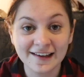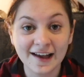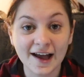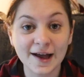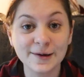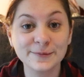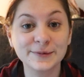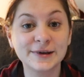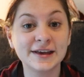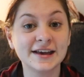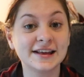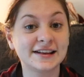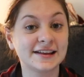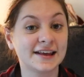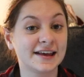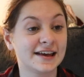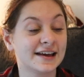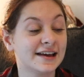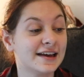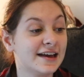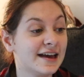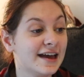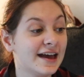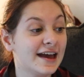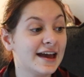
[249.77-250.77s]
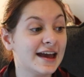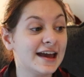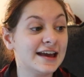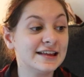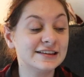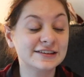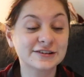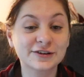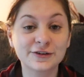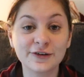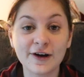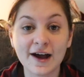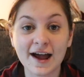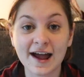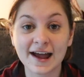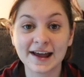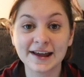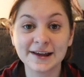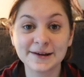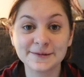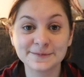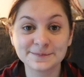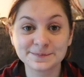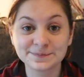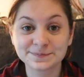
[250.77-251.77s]
I'm kidding. It's
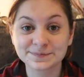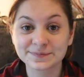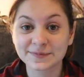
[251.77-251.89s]
great,